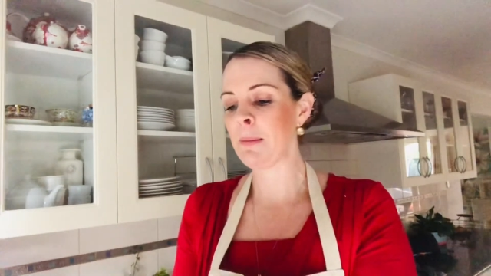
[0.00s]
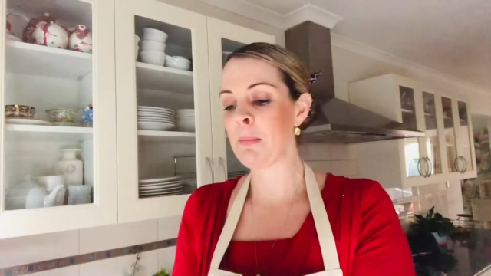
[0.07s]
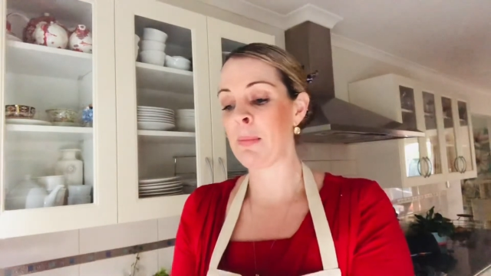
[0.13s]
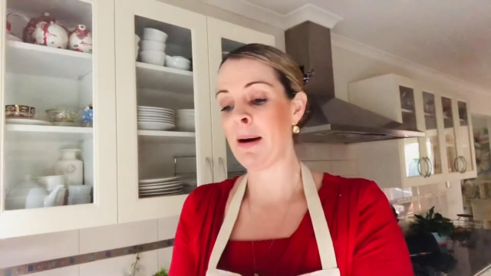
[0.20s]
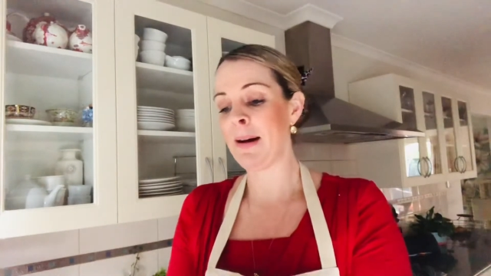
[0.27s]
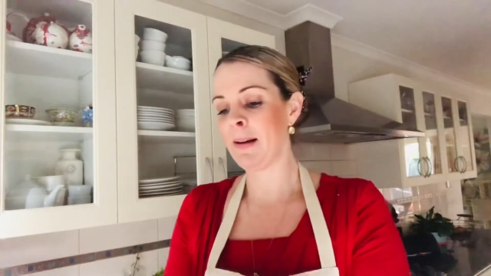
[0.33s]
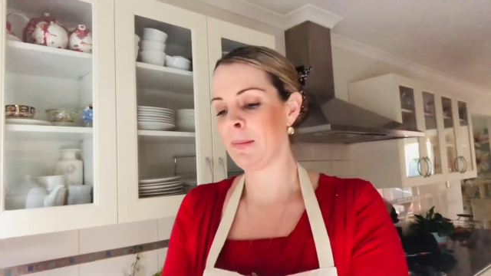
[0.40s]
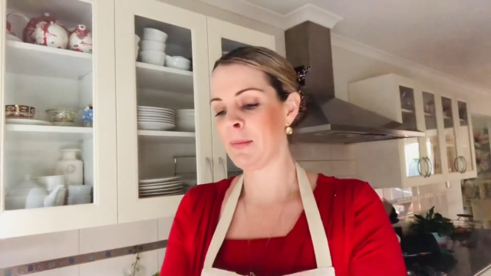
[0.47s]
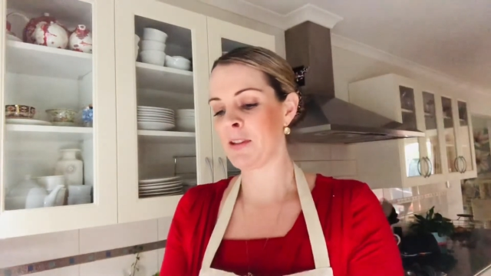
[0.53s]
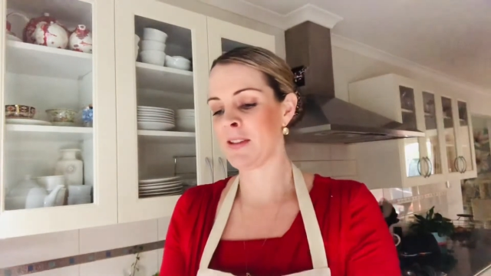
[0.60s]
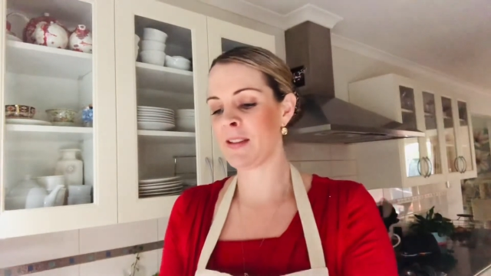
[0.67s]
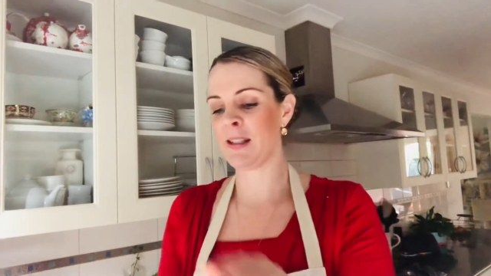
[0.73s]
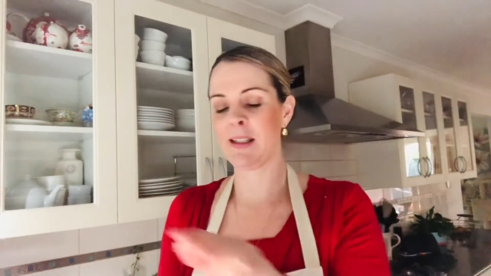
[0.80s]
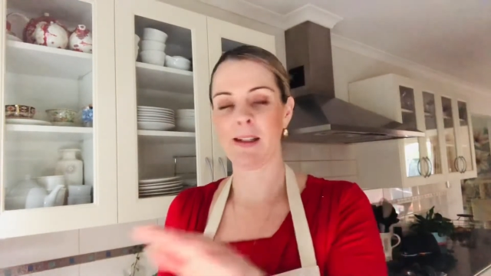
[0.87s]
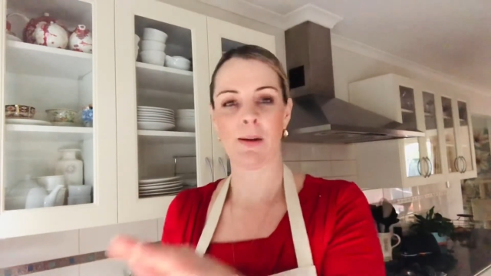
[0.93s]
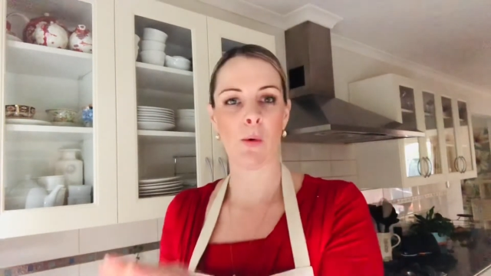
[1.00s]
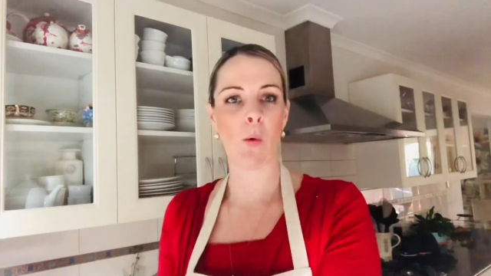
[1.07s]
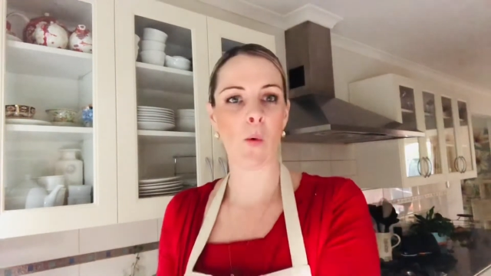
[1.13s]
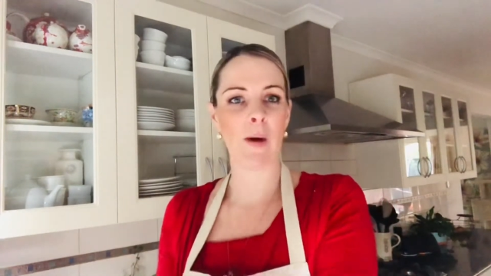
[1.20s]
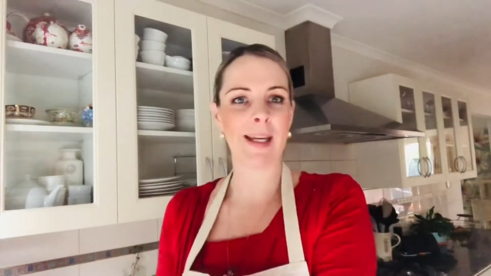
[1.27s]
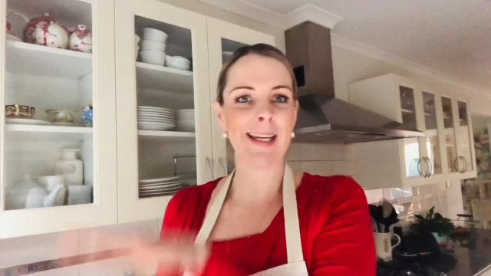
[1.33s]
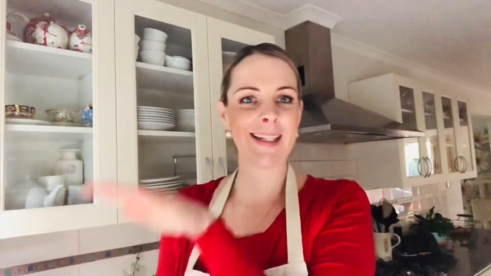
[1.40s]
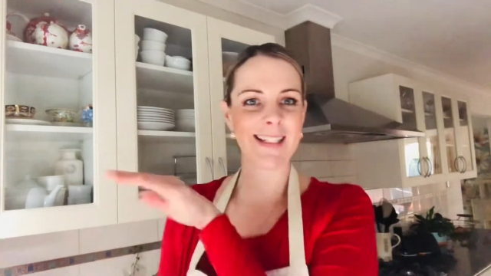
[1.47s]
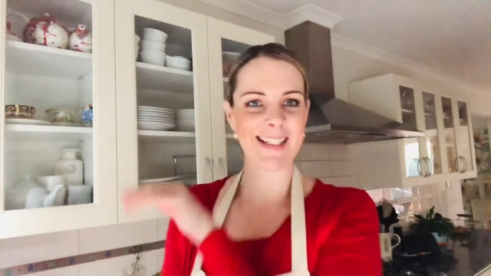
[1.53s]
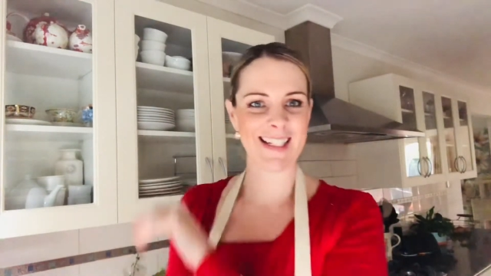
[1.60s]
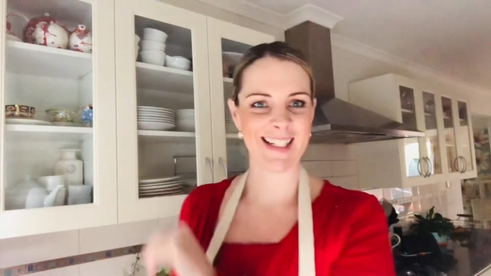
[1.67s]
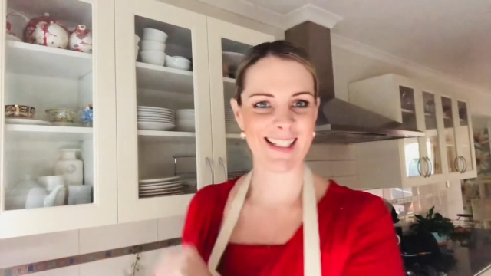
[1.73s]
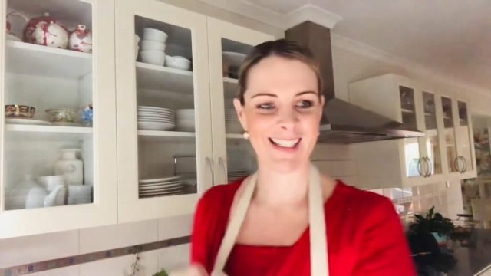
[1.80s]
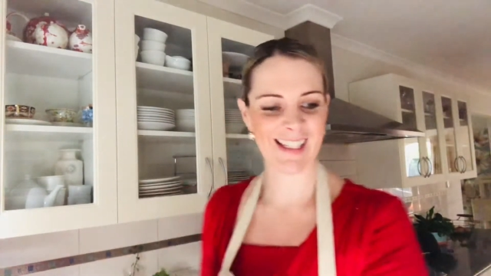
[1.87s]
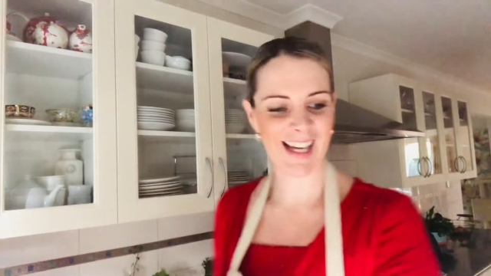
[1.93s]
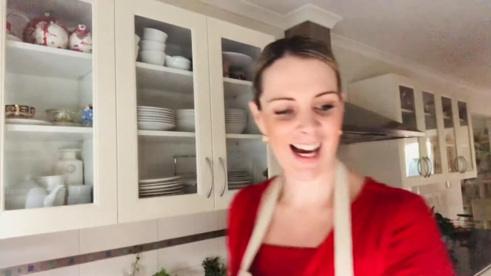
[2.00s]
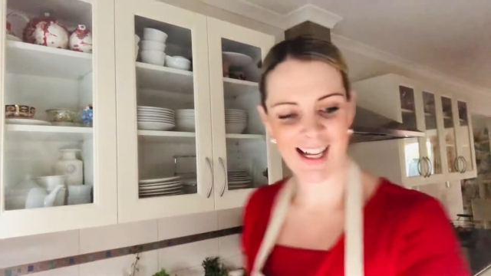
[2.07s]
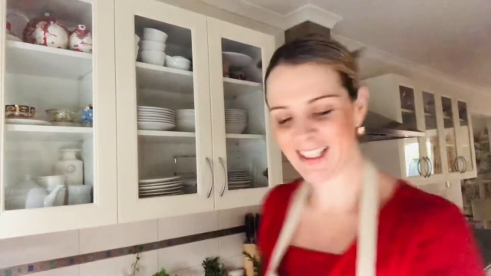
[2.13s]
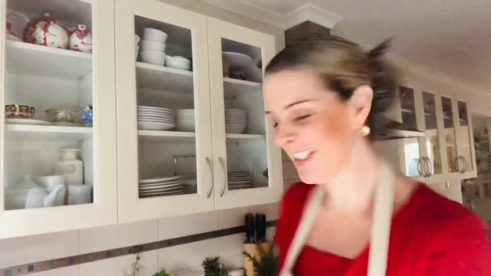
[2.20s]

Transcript: but I'm just gonna wing it and cut it